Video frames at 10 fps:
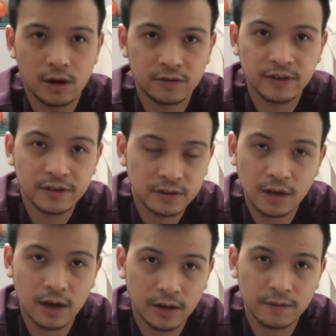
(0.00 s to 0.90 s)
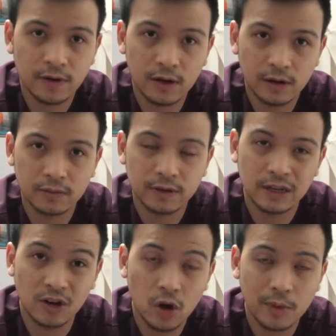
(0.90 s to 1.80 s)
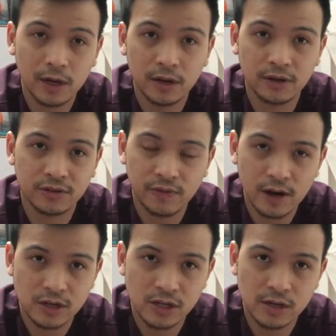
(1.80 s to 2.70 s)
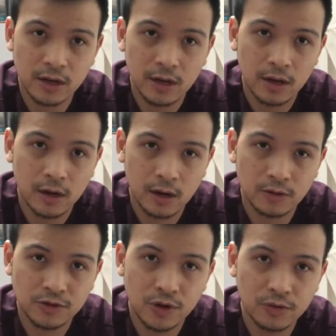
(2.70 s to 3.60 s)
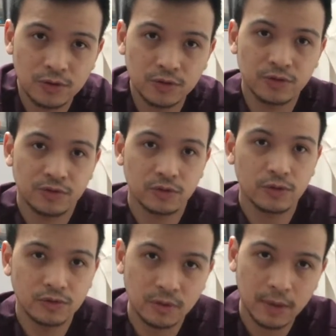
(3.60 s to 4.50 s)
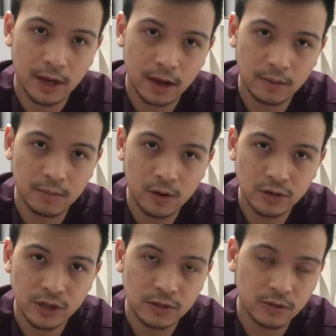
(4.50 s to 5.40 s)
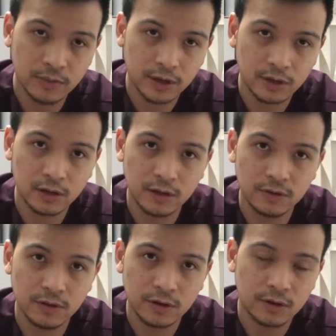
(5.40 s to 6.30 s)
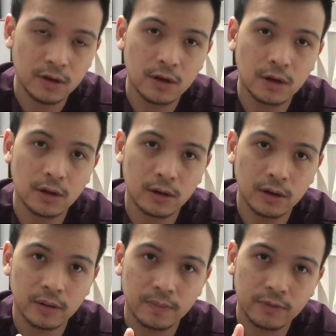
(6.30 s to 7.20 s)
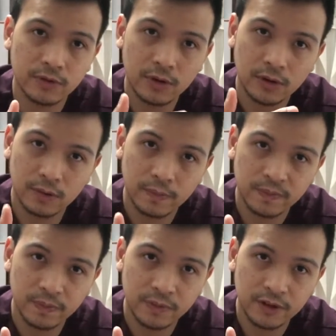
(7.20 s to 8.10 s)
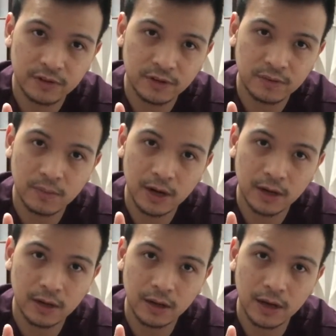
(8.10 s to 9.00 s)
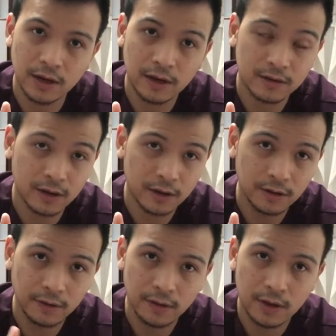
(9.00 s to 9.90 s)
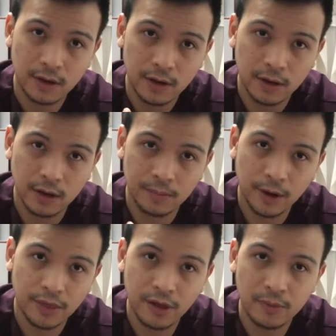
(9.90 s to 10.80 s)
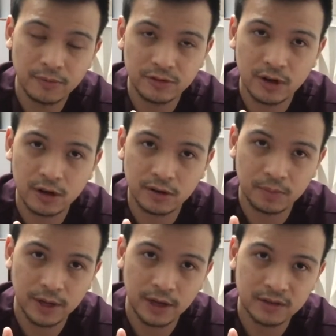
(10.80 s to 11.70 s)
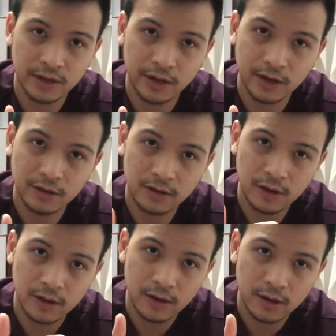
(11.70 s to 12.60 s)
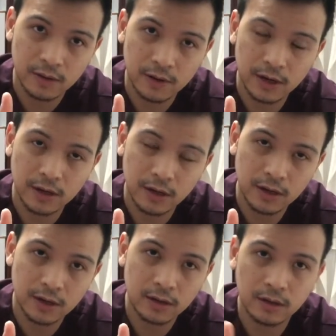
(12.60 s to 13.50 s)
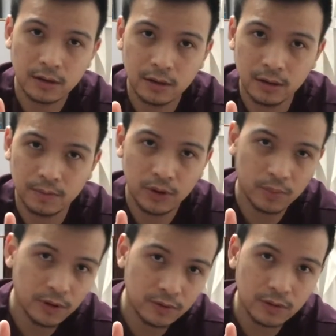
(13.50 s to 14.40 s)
6 types of innominate dysfunction. I'll show you using my hand motion to make it easier. So this is my ASIS and my thumbs are the PSIS. Right here the pubis